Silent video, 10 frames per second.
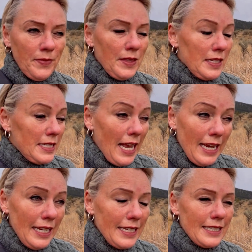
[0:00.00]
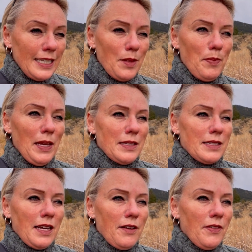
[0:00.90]
the tiniest little
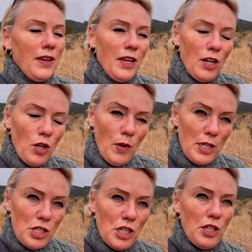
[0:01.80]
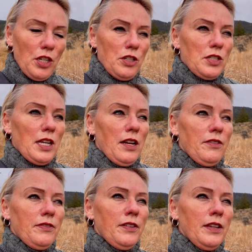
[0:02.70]
bits of questioning
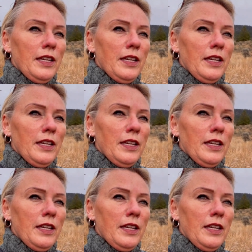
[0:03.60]
yourself